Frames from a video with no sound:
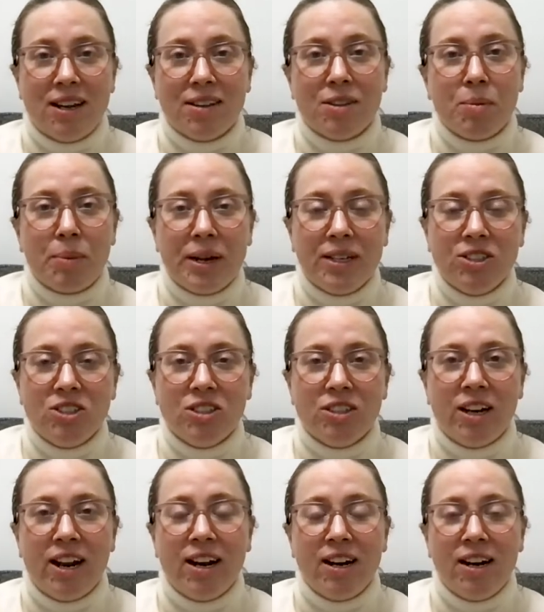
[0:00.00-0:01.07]
the pension
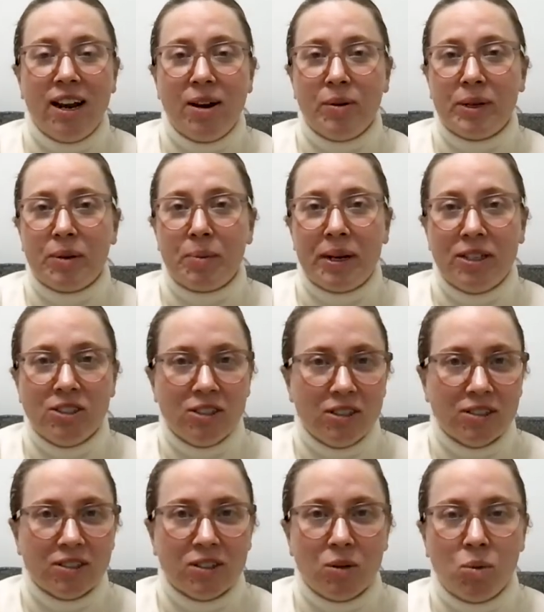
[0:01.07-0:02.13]
and allowing
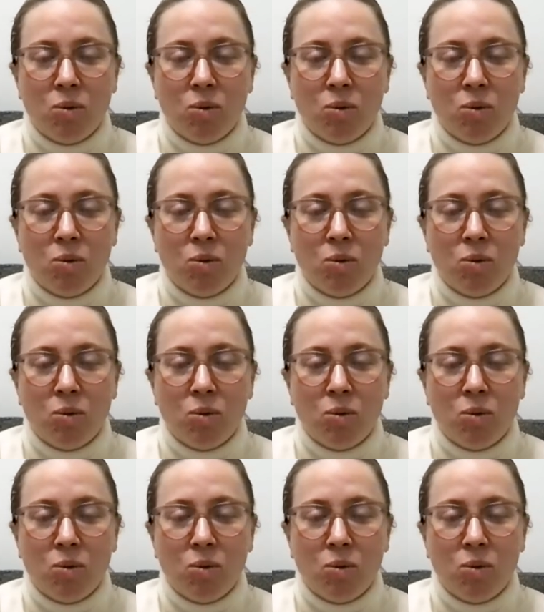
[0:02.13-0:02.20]
pensioners to